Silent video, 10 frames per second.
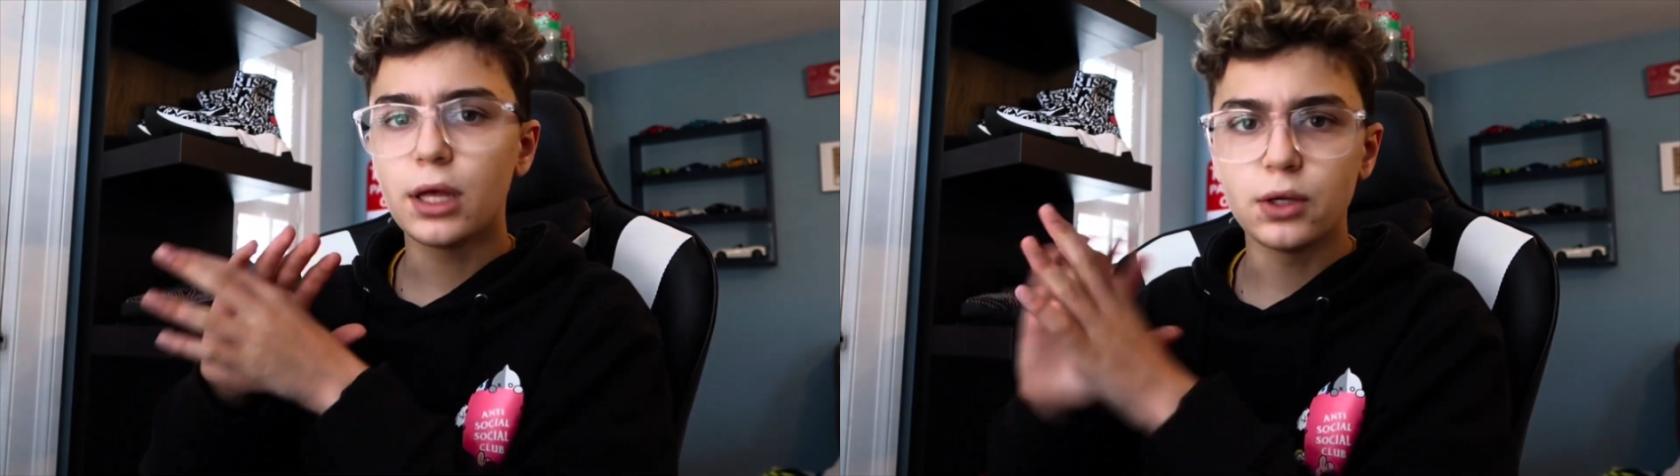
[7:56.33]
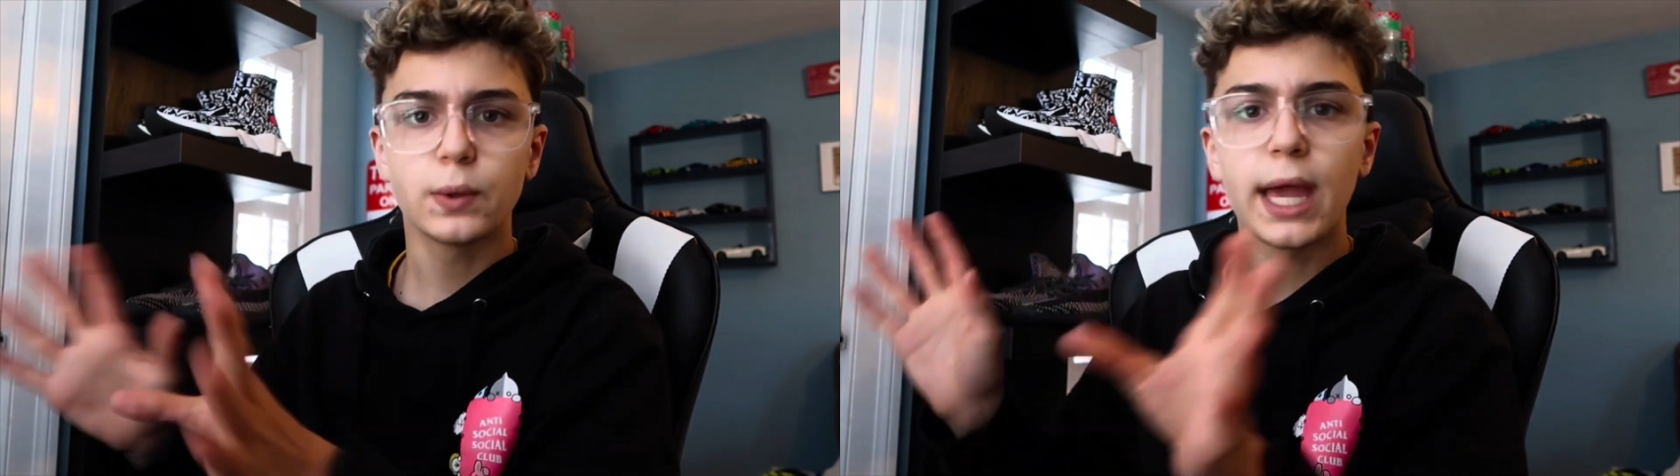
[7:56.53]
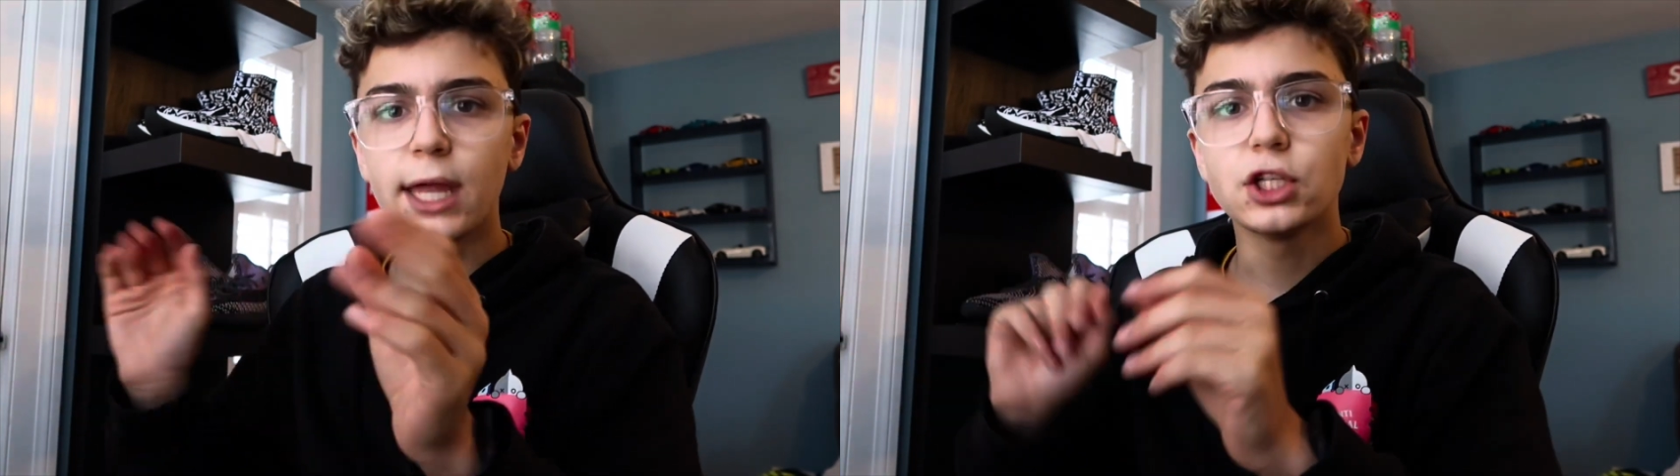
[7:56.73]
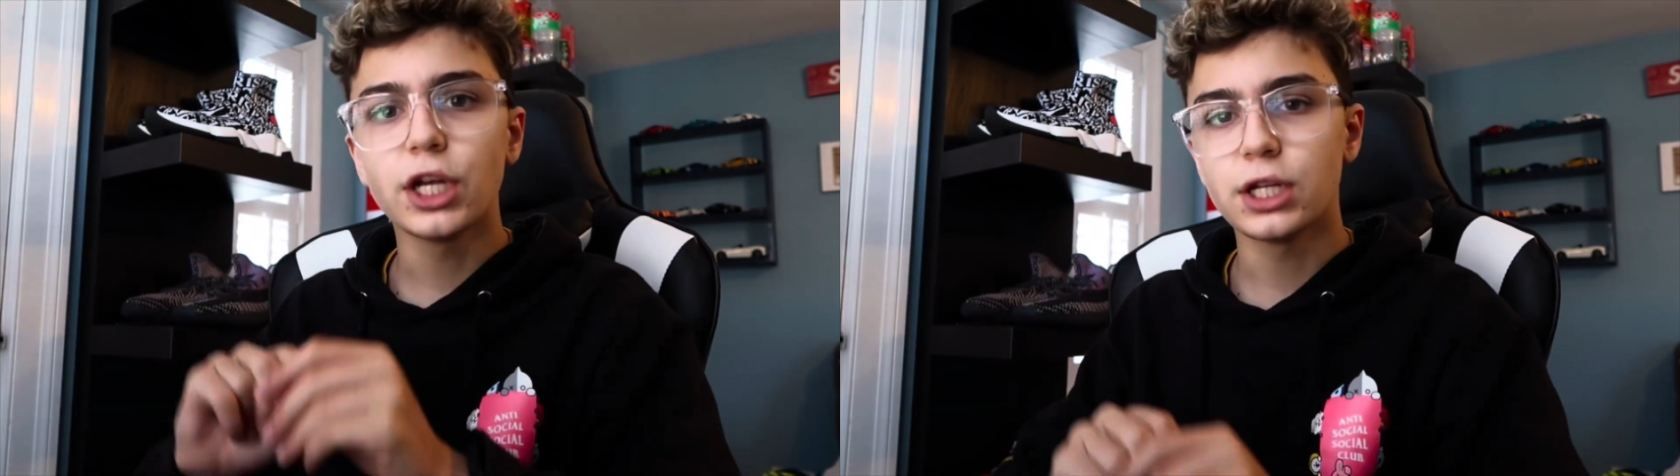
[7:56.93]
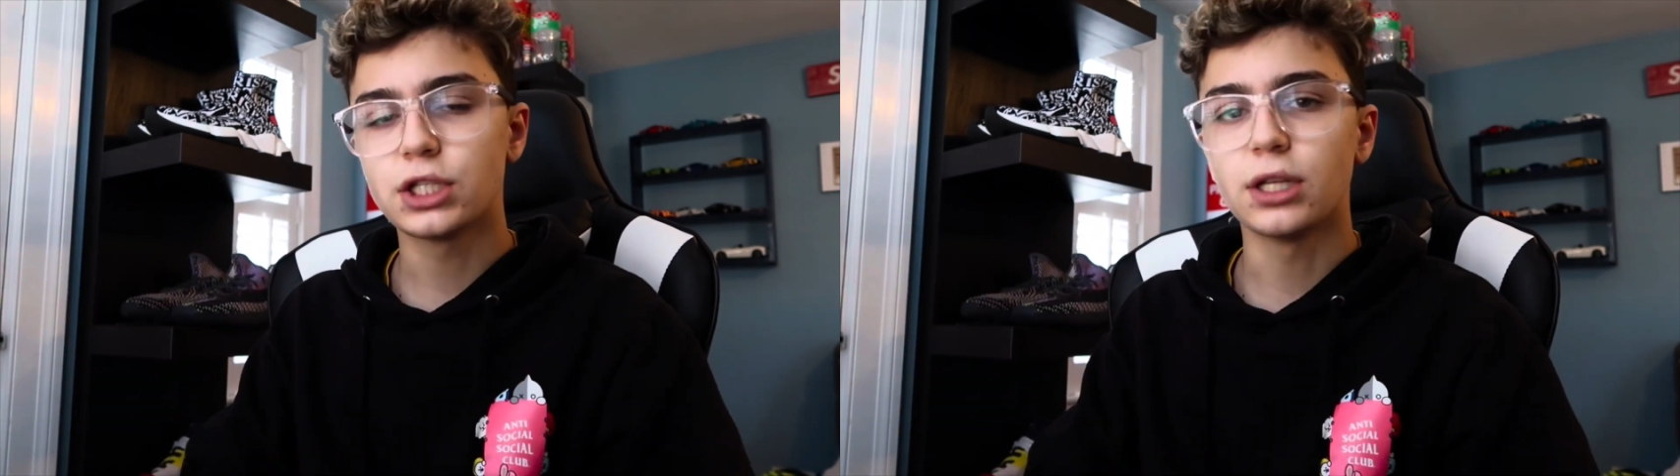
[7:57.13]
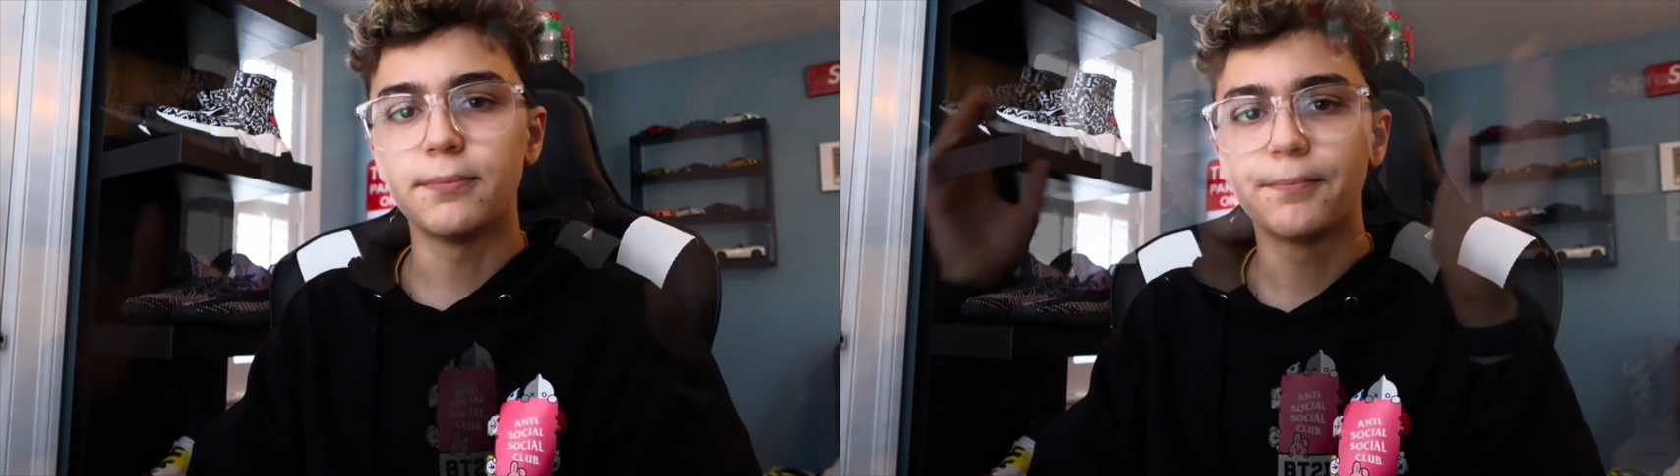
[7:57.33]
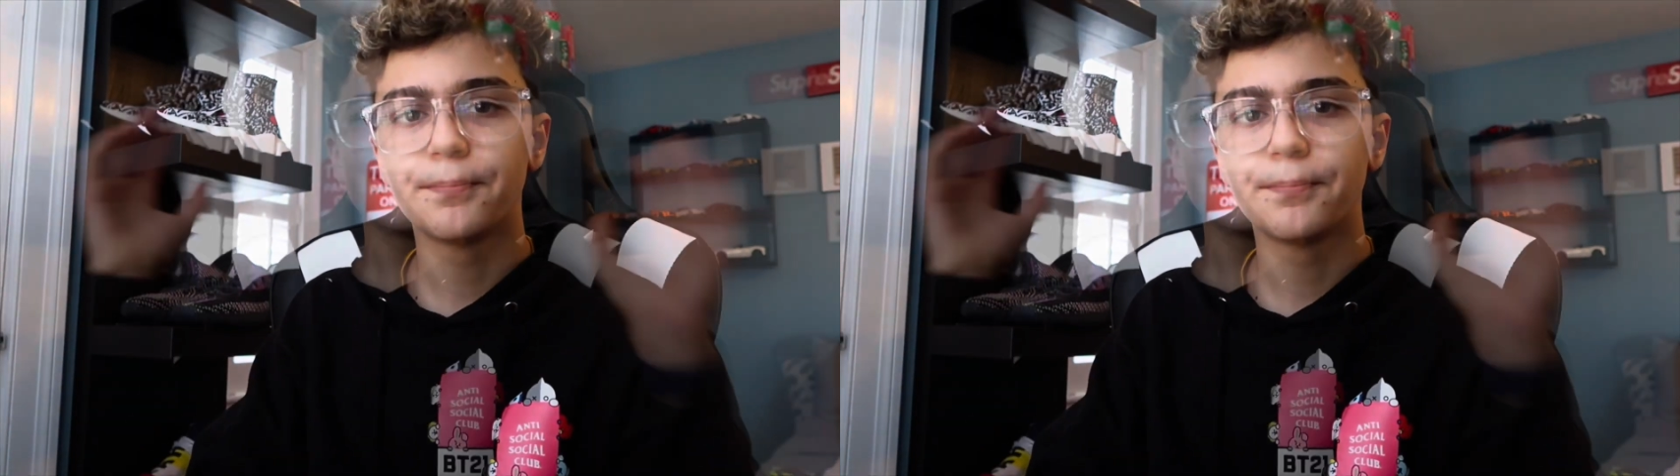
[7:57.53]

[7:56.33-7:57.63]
and you can't change them.